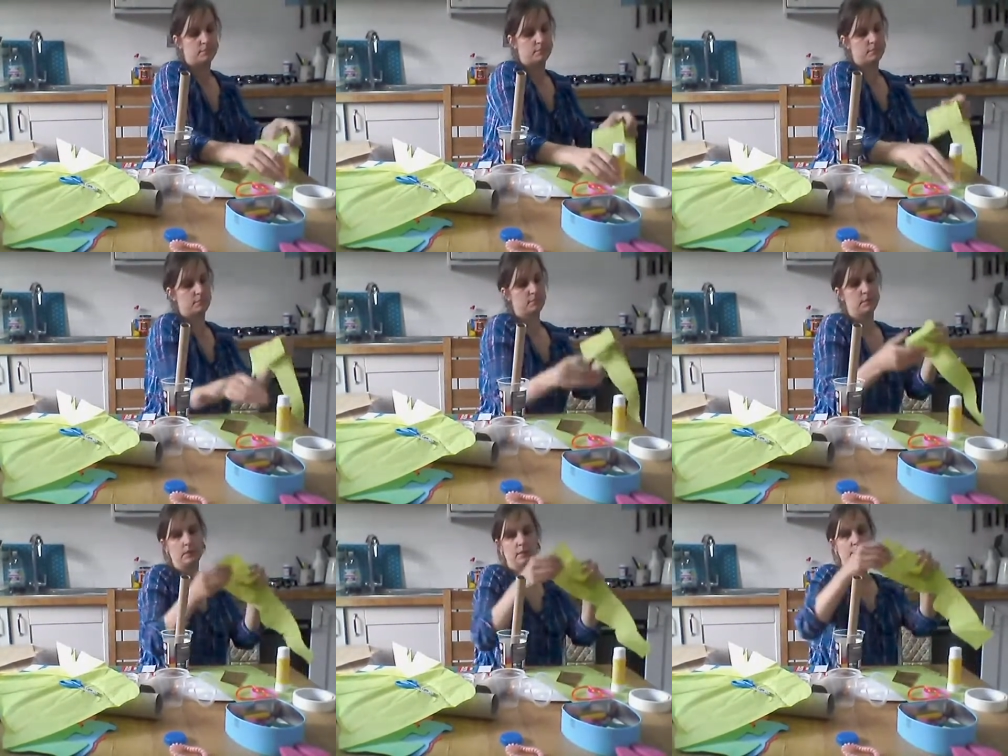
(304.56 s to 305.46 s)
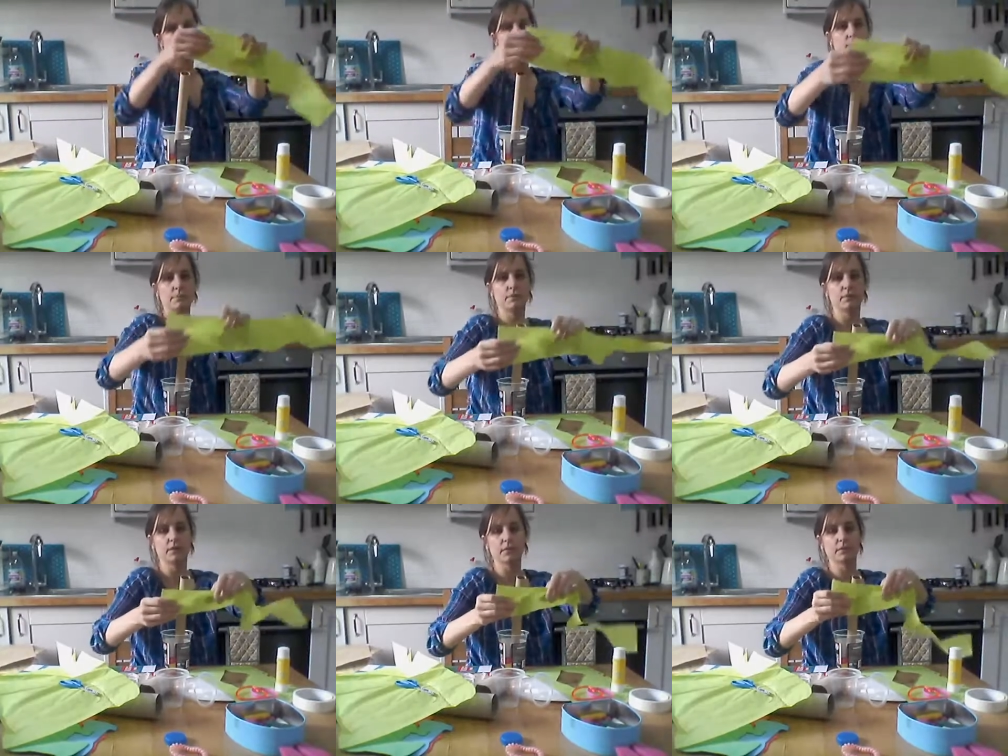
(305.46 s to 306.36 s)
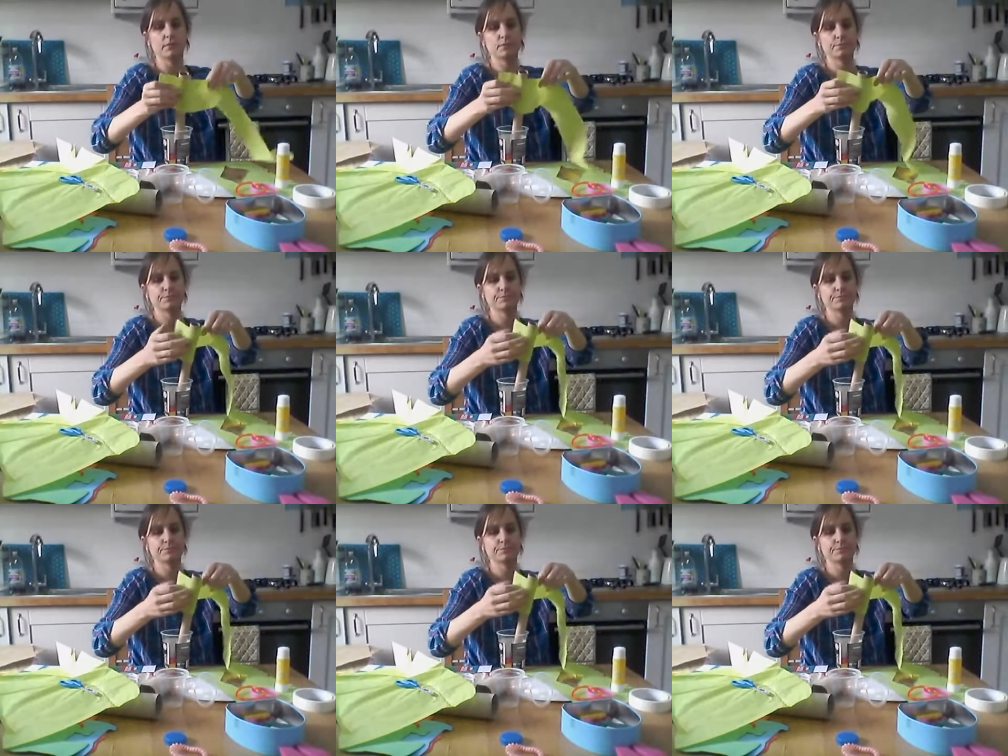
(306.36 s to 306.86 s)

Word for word: And I'm going to wrap it round.